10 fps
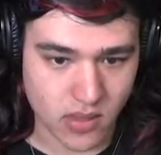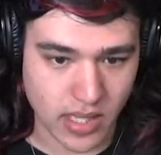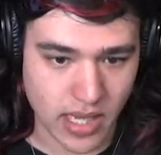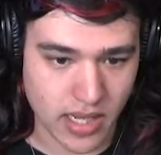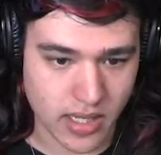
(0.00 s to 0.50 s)

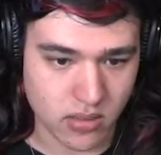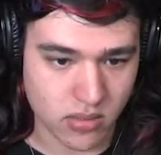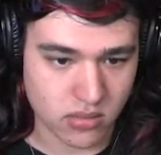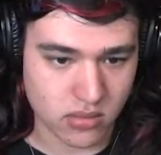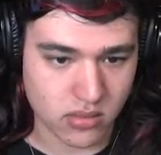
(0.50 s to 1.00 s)
Okay, I can...
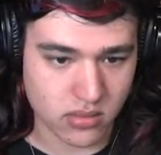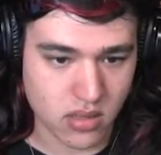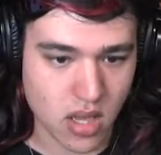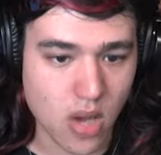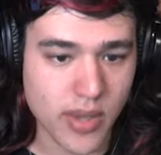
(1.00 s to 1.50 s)

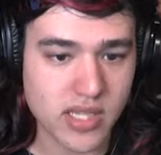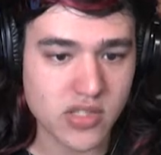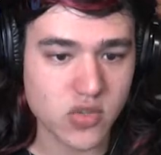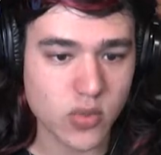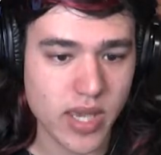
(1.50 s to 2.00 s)
Oh, I can
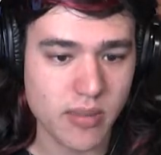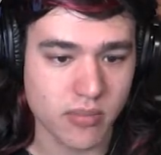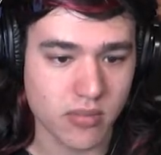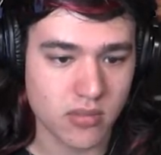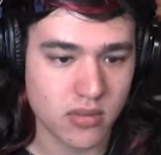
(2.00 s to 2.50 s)
swim!
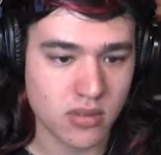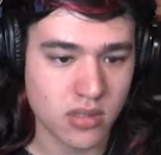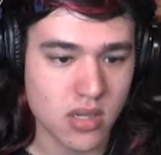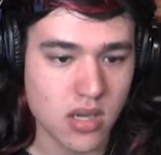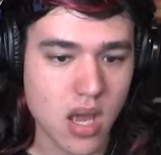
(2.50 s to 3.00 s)

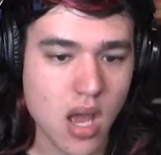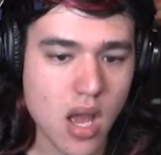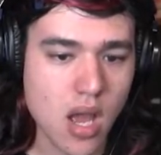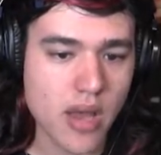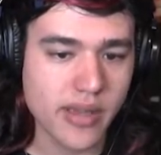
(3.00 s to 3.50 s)

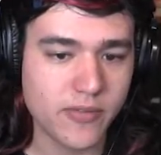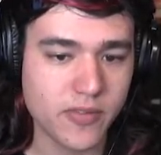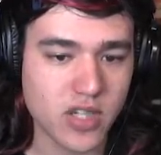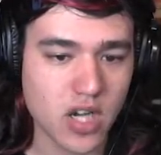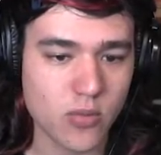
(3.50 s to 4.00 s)
Oh, I
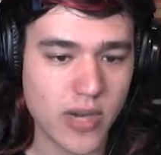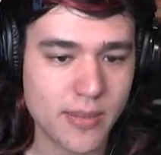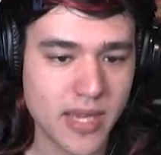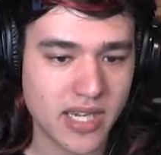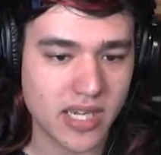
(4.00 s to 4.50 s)
forgot
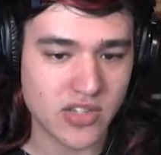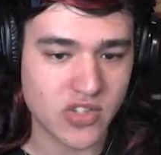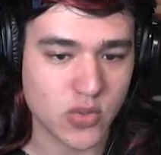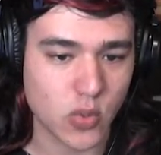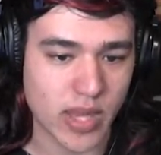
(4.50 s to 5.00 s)
Rayman can
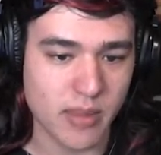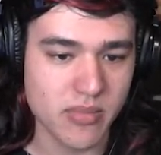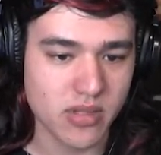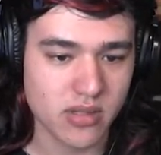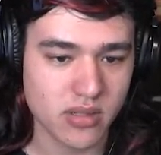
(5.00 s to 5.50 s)

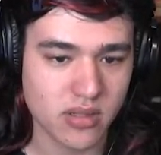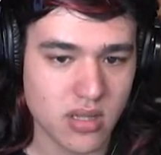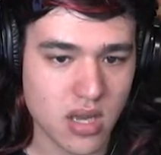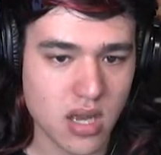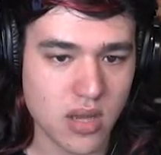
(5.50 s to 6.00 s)
swim!
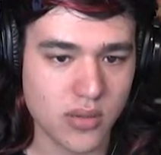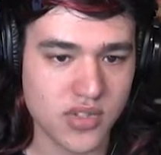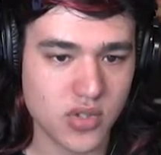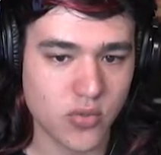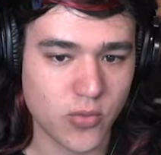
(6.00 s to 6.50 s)
Oh, I
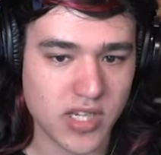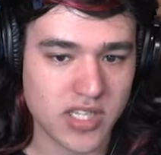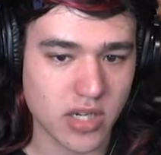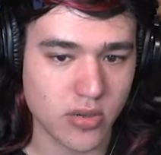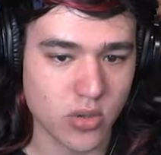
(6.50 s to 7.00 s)
was too afraid
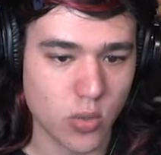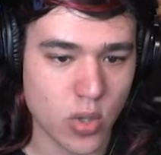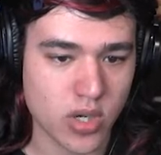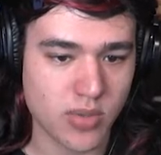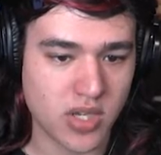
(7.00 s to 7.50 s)
to go in the
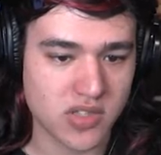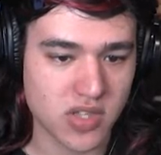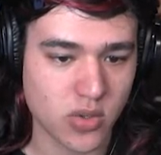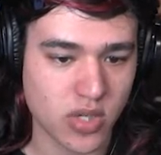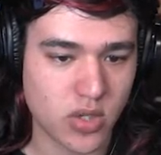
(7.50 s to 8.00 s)
water because I
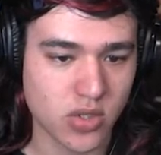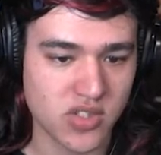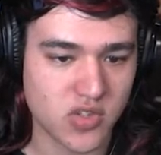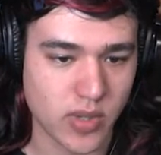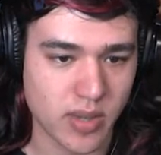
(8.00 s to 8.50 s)
thought he
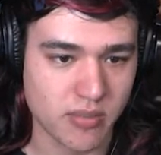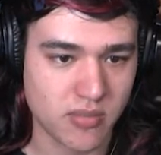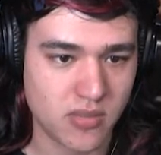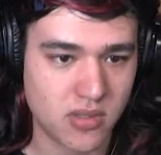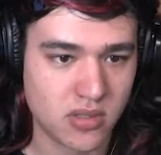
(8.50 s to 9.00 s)
couldn't swim.
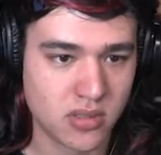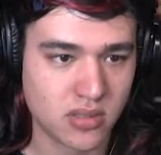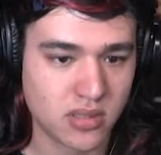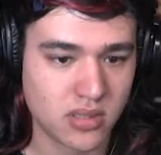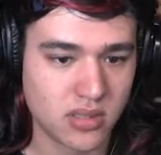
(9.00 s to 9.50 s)

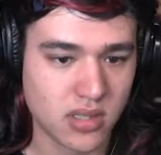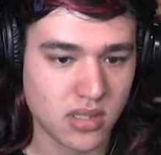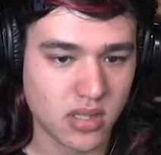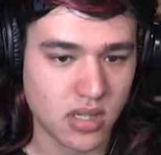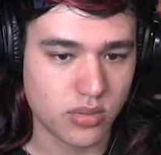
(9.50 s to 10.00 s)

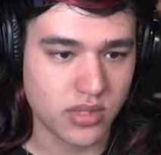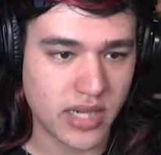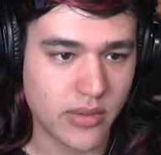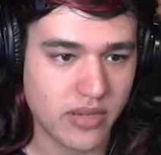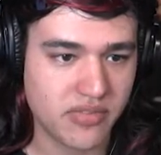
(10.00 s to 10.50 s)
Oh, well
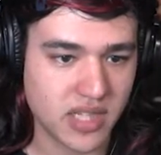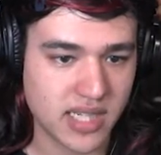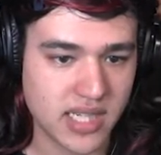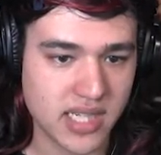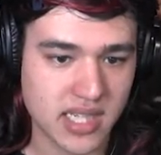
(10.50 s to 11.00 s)
now I feel
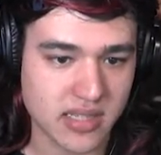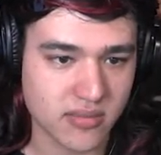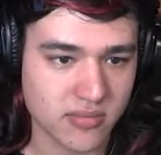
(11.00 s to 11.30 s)
like an idiot.